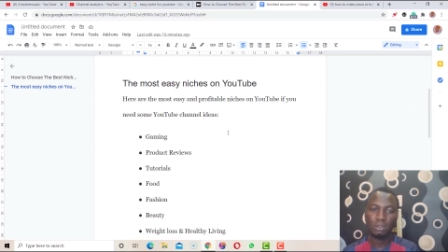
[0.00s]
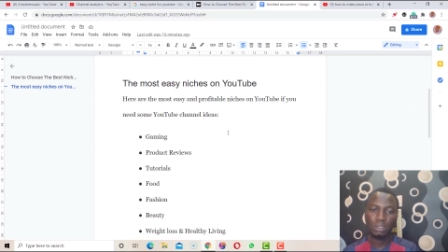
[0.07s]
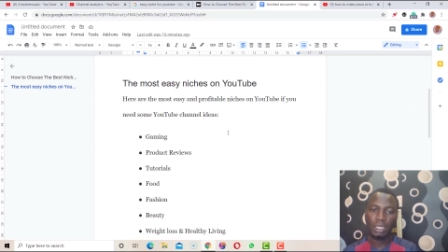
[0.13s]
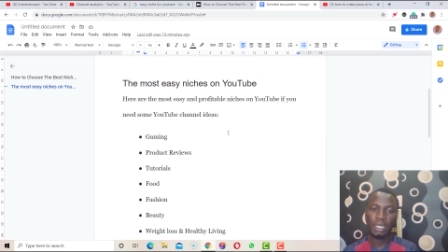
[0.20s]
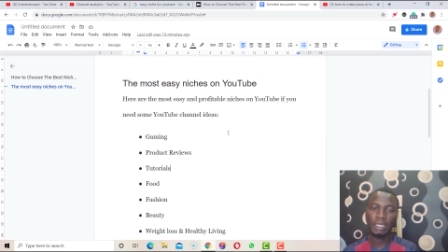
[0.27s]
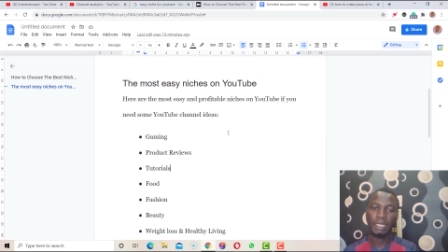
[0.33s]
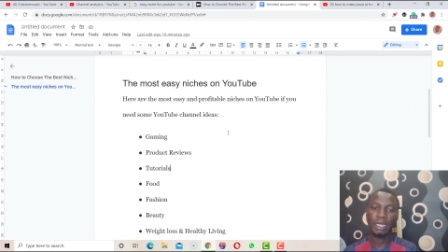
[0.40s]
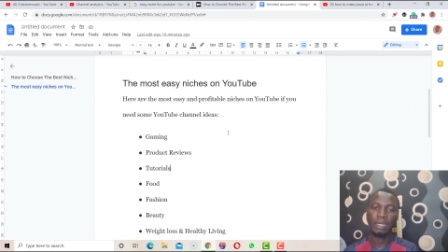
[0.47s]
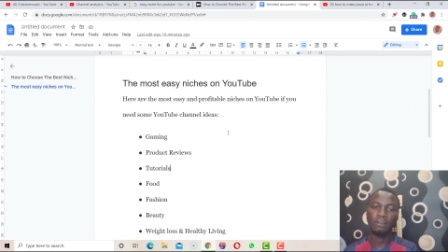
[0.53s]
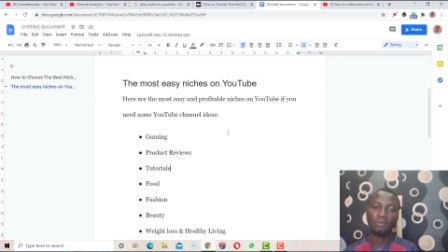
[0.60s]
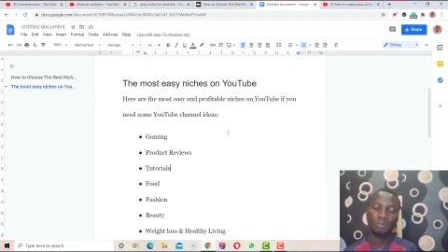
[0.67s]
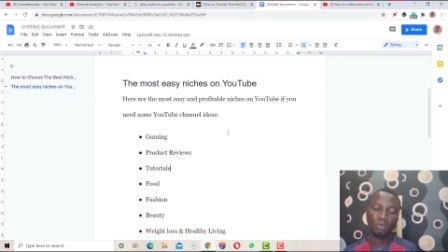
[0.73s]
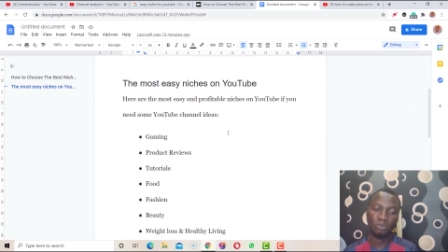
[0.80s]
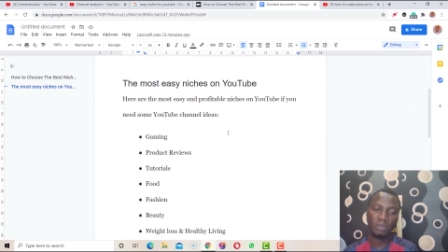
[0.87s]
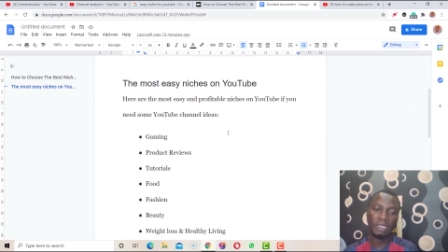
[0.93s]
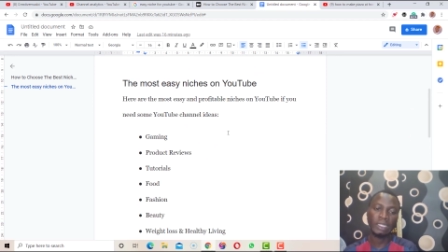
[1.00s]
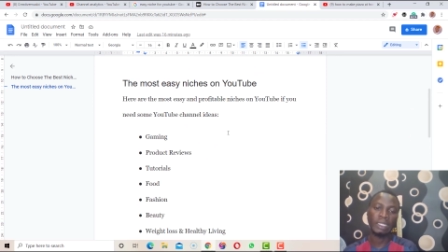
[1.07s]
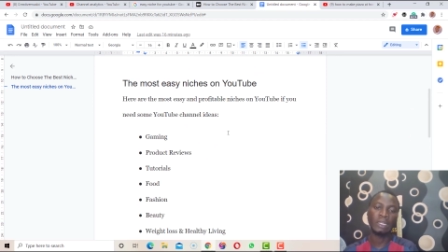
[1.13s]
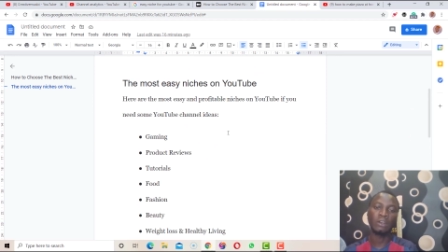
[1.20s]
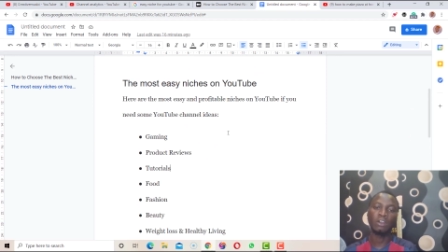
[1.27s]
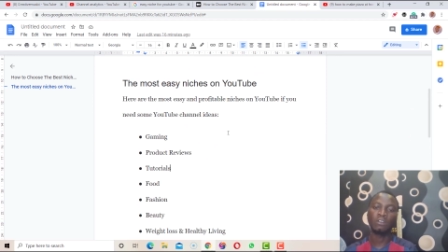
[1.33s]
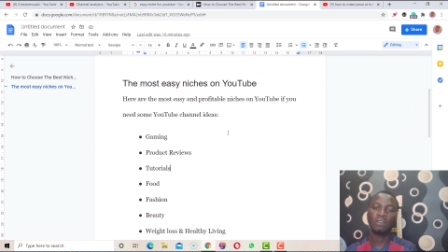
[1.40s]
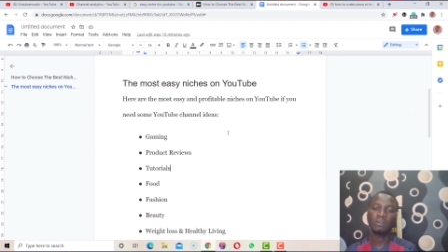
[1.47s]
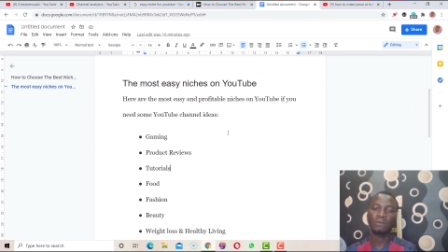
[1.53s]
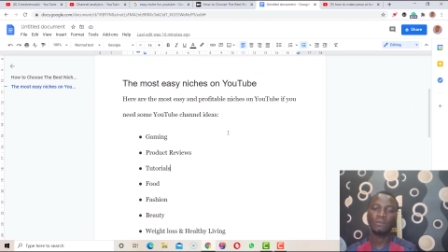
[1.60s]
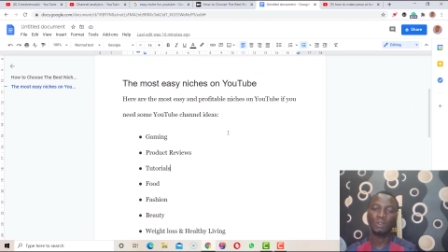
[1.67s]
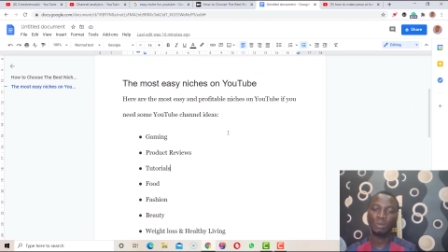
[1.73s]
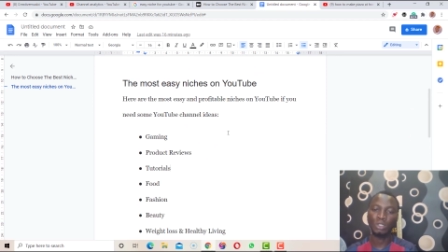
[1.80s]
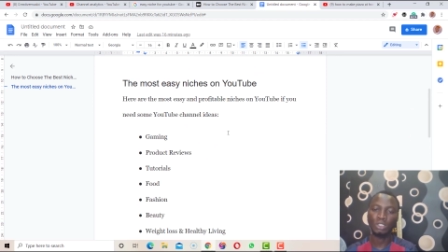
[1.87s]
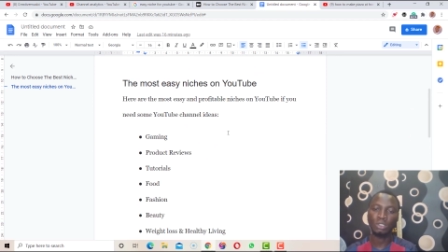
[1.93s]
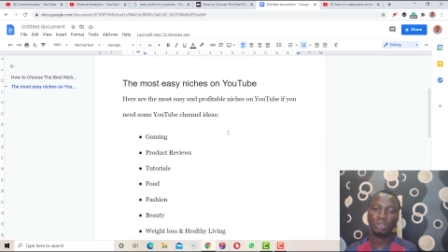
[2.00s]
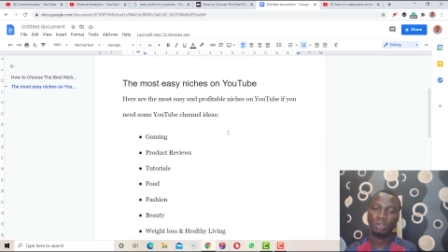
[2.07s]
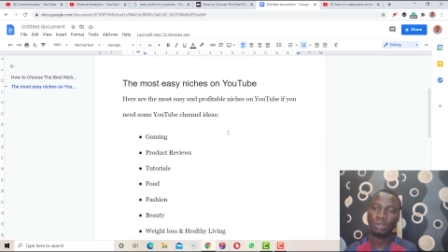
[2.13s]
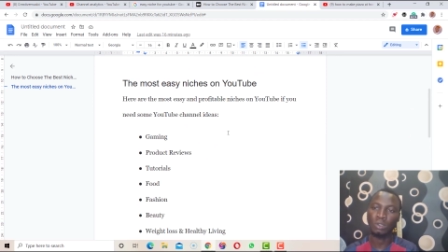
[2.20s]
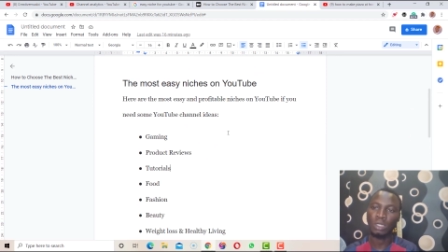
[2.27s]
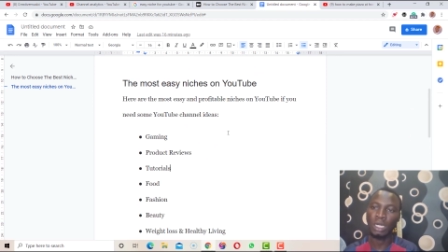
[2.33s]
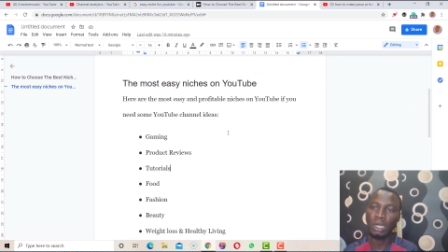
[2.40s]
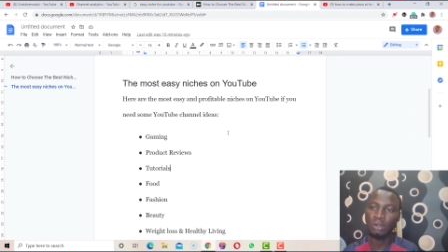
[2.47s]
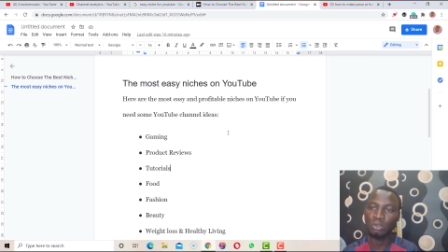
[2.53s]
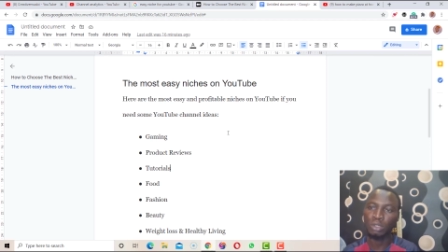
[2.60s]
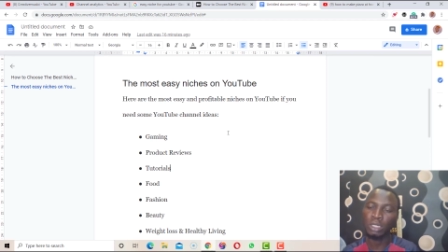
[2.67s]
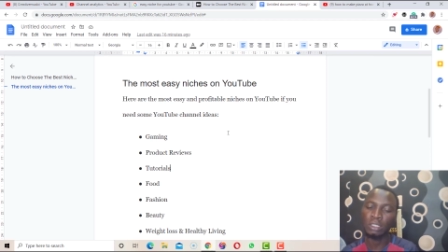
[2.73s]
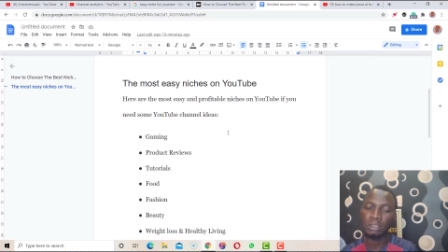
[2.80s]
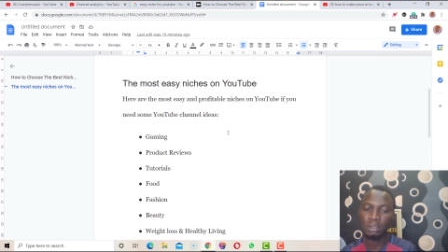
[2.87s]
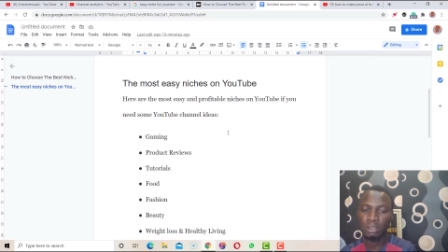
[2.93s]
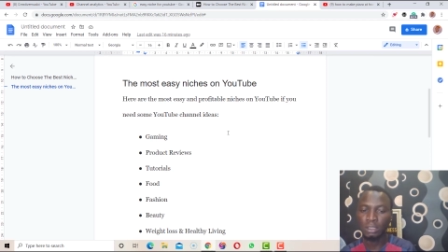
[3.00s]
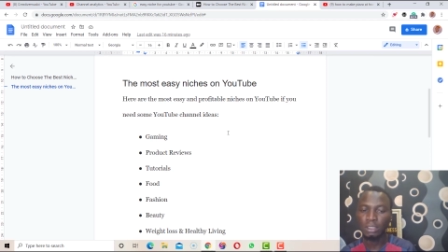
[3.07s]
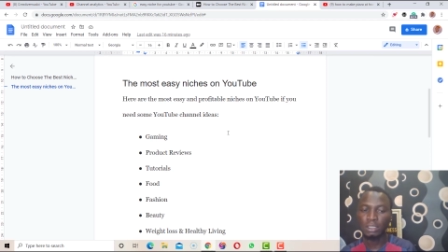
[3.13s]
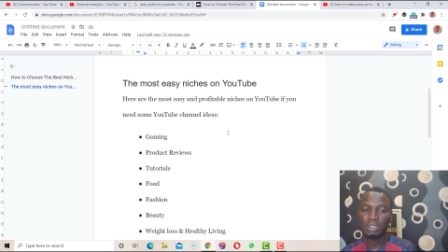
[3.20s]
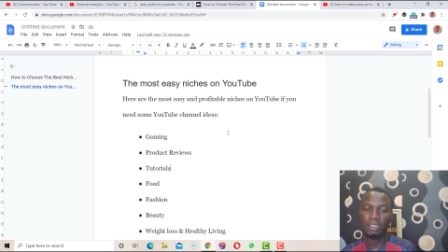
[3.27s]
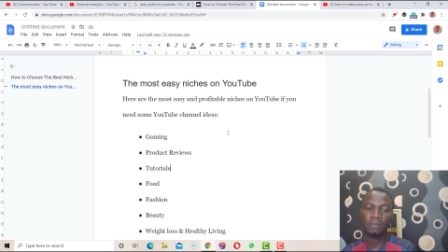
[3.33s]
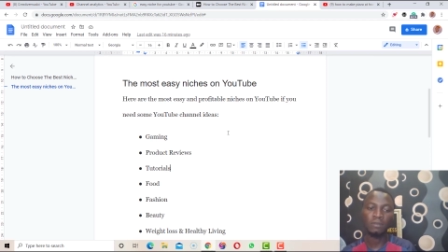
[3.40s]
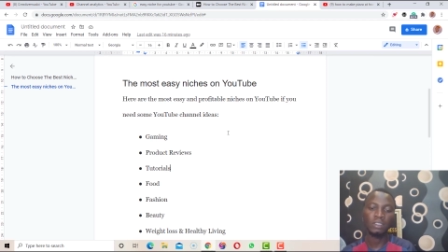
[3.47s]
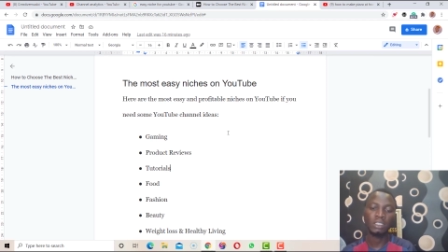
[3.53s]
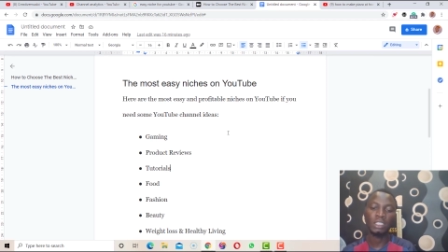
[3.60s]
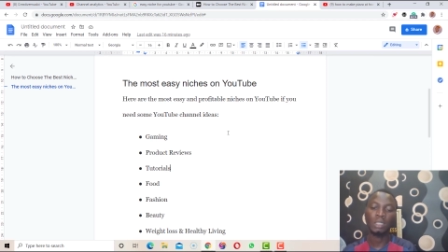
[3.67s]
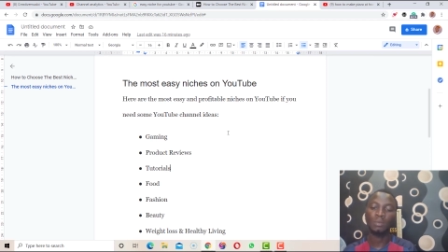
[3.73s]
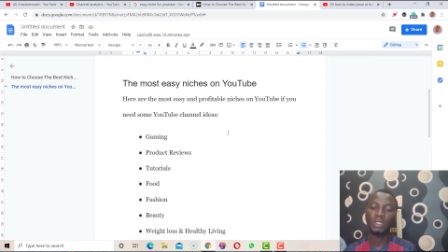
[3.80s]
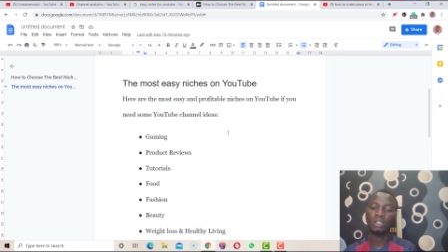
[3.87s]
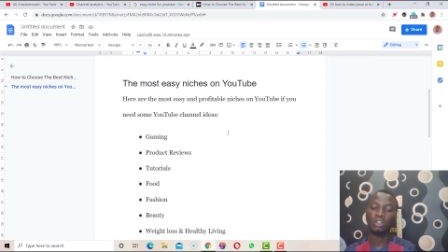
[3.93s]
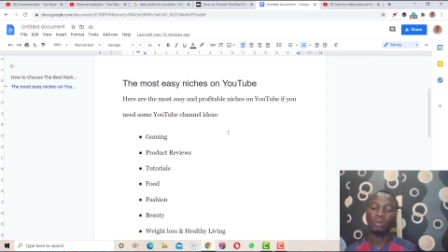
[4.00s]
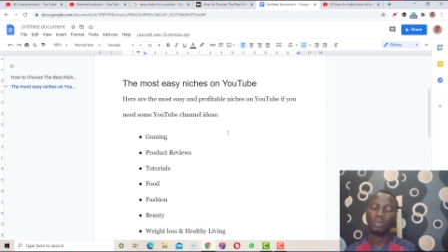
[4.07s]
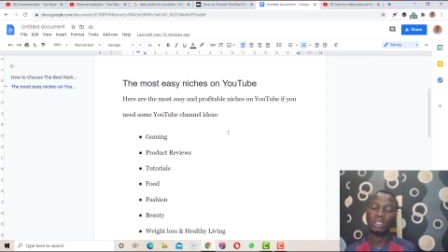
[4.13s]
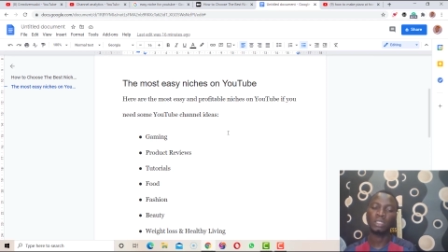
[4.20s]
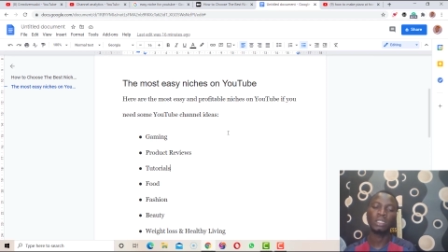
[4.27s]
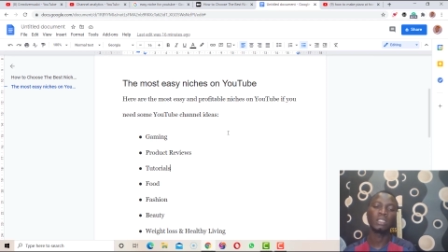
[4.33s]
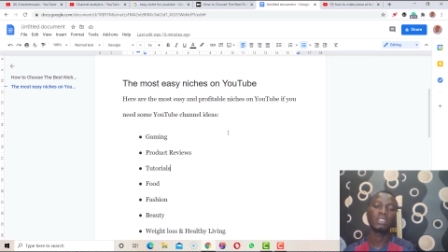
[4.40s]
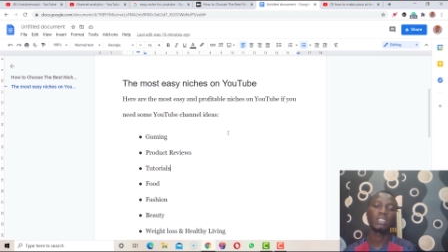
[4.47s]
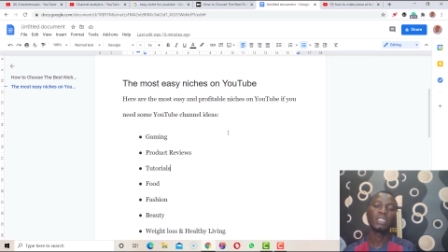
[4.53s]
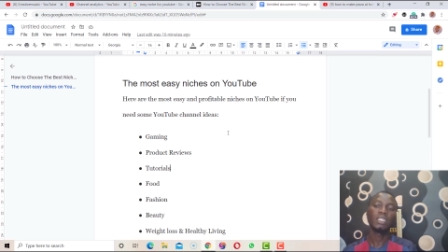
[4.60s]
Like I've provided enough information on how you can definitely pick up a need.